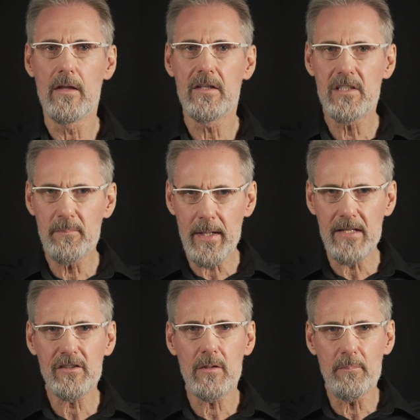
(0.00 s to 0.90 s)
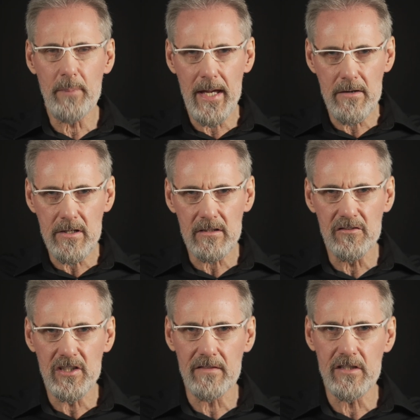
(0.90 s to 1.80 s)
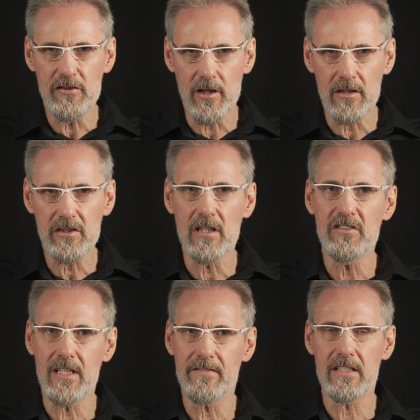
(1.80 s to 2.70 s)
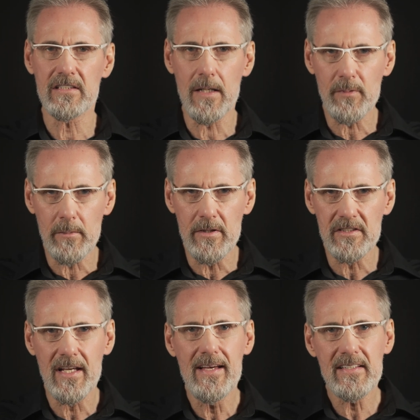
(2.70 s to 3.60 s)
The debate comparing longevity drugs to longevity supplements